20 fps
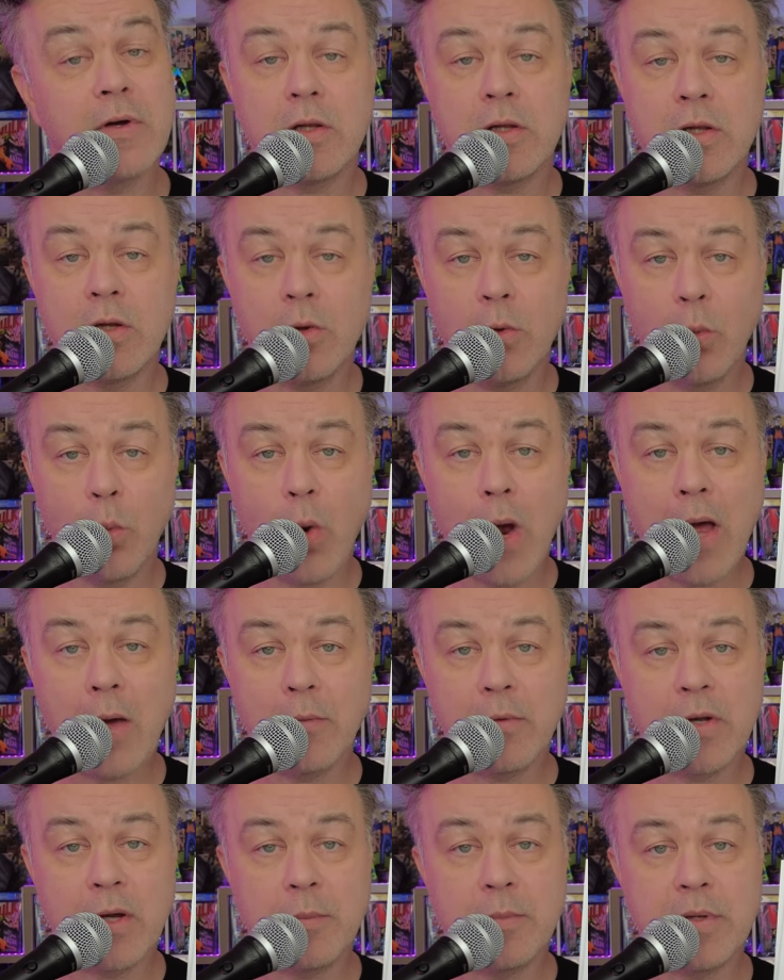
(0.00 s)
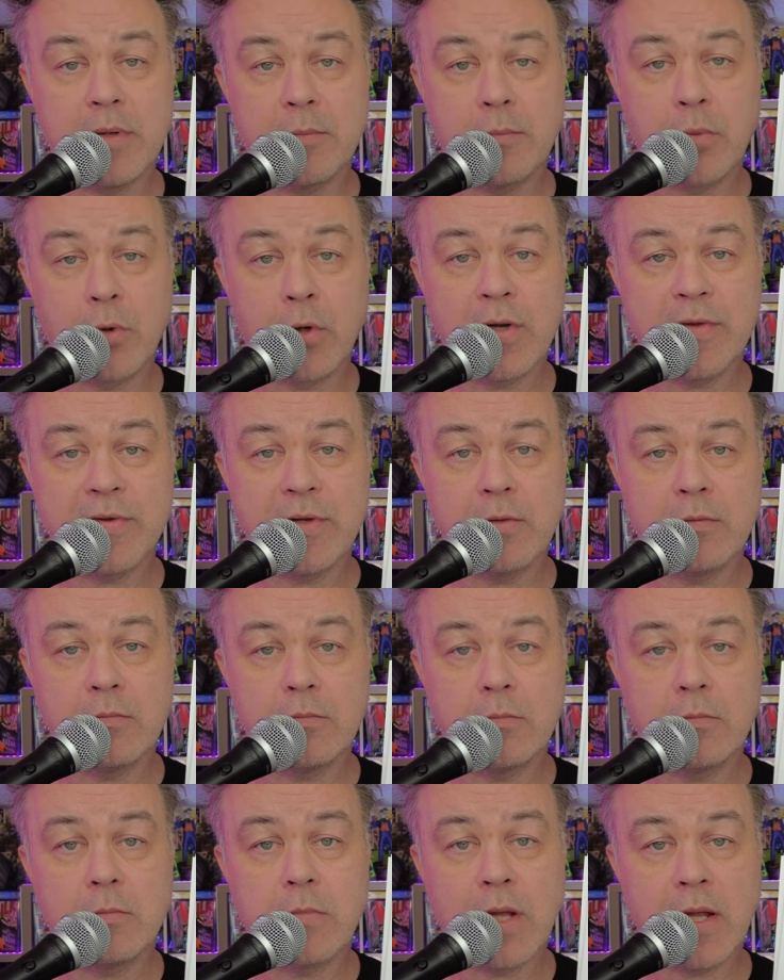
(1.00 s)
You wound up in prison,
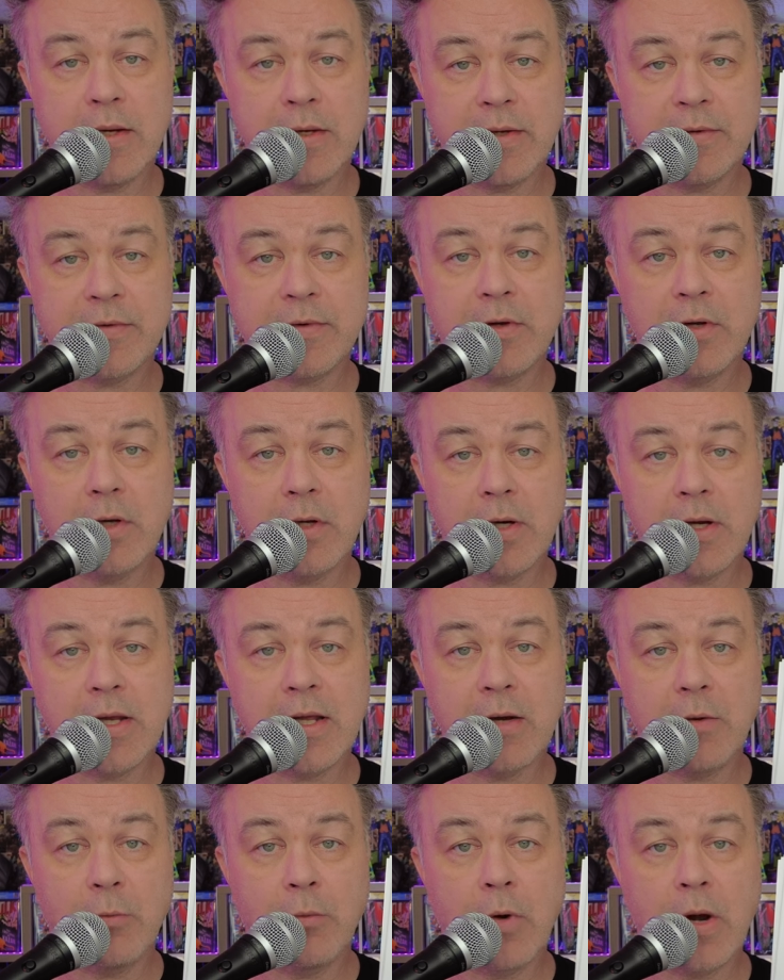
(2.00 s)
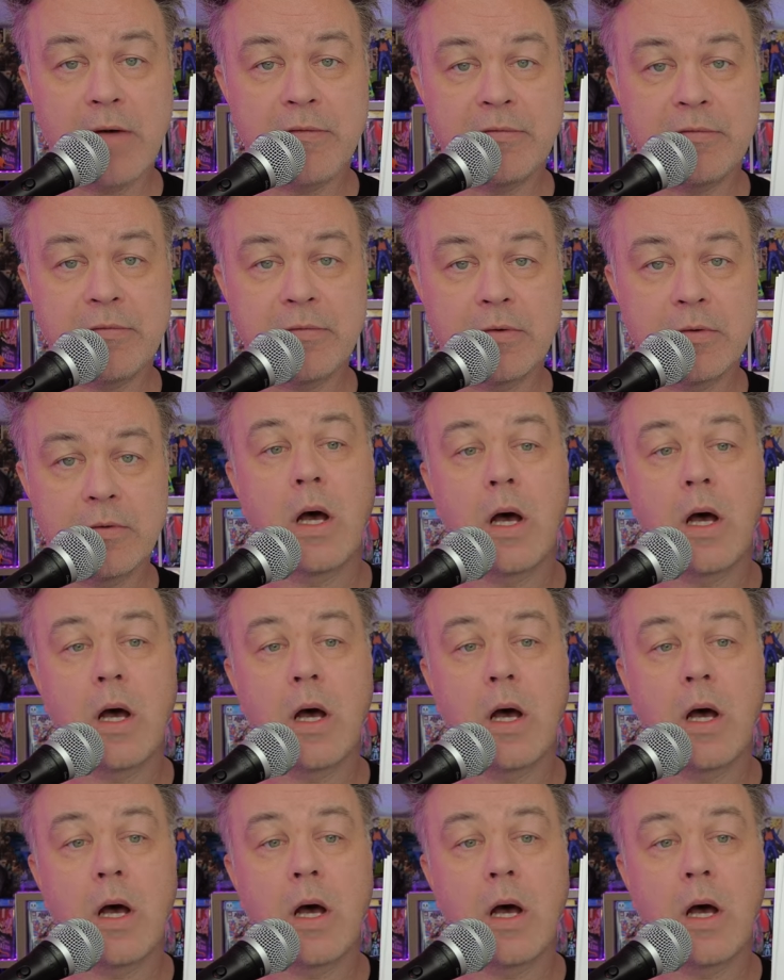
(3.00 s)
and it's gonna get rough.